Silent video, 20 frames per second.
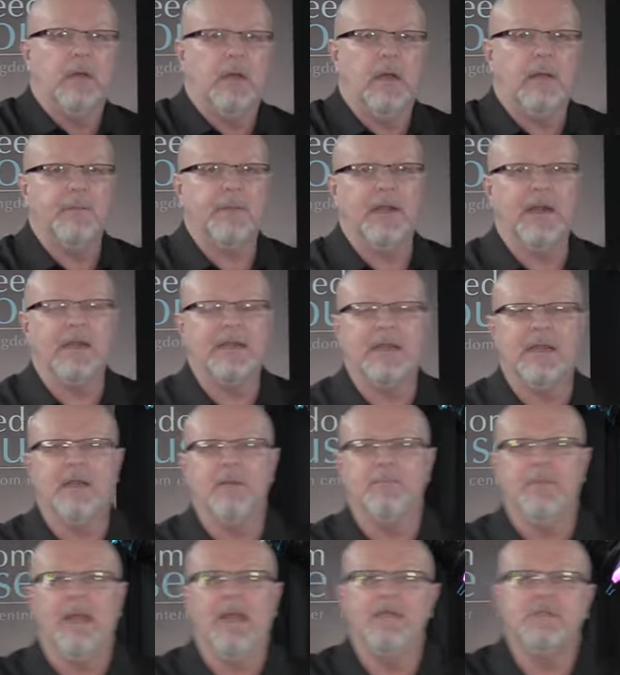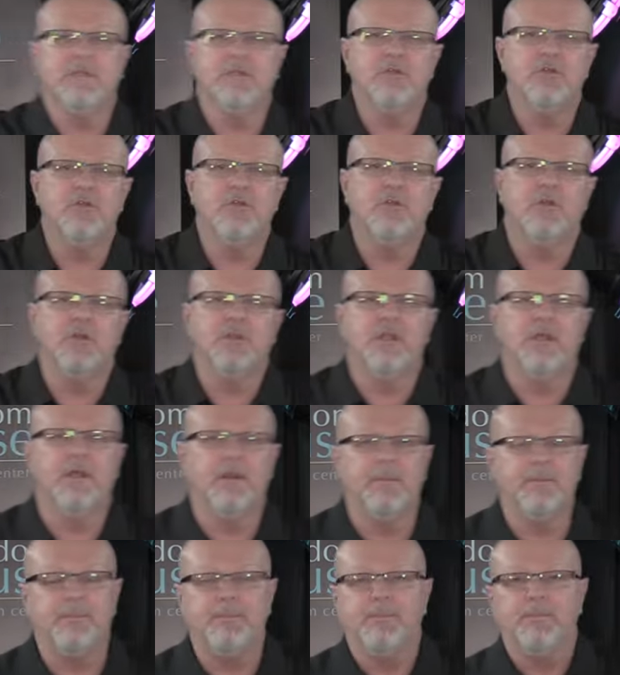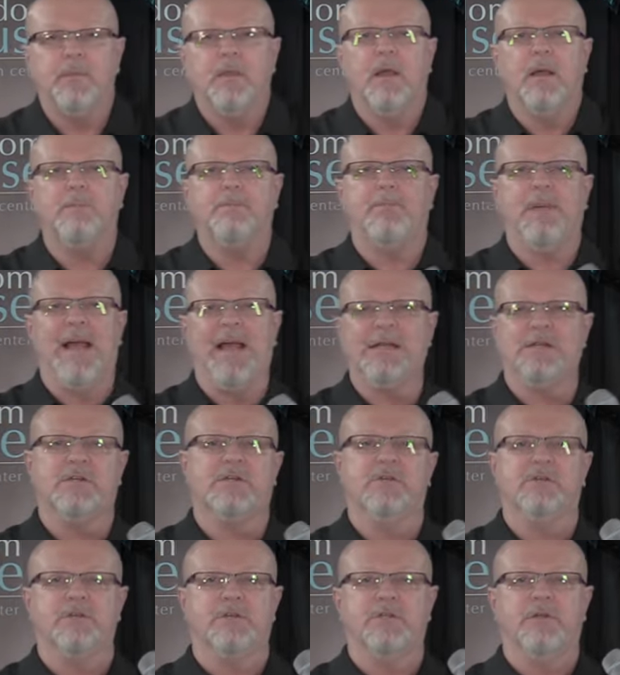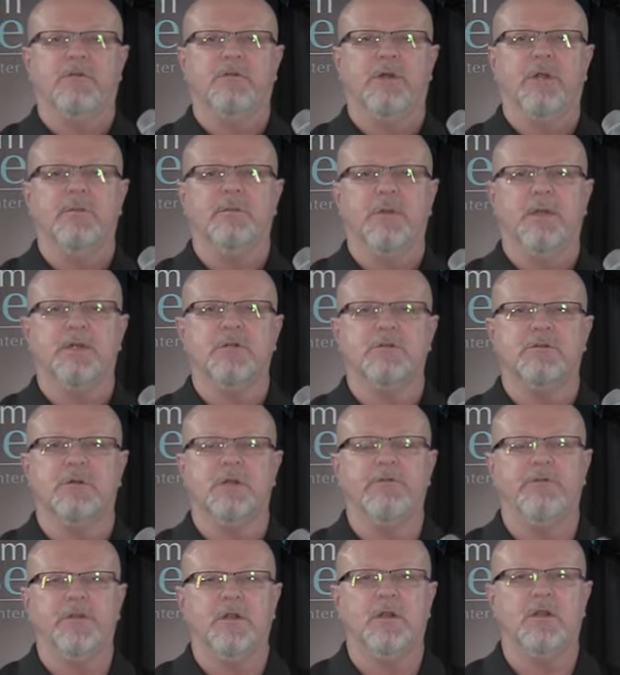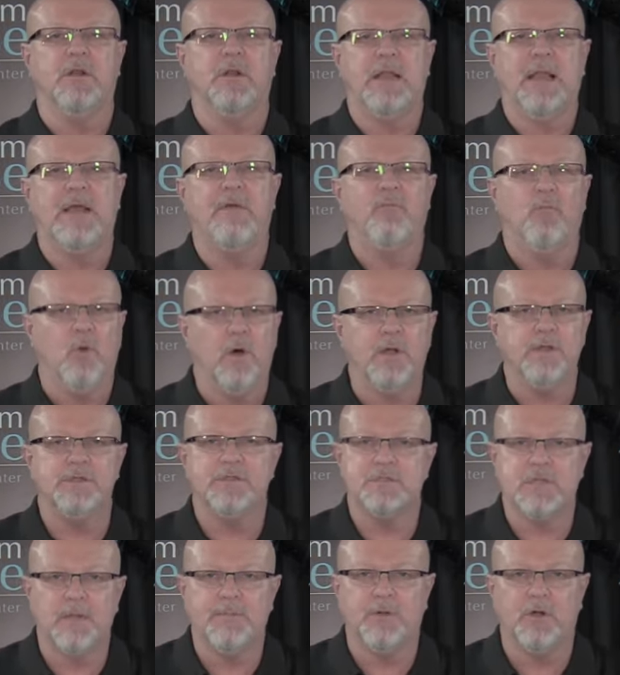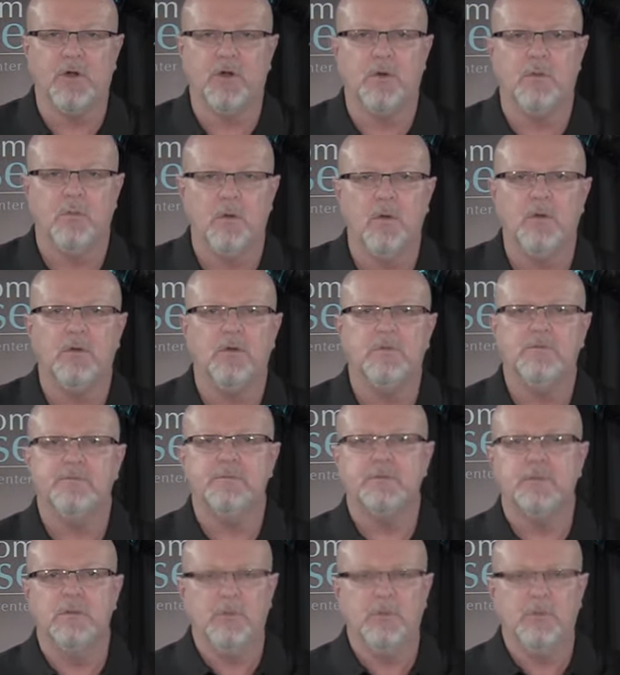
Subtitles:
I can't imagine you could get a bachelor's degree in ministry if you didn't have one seminar on wolves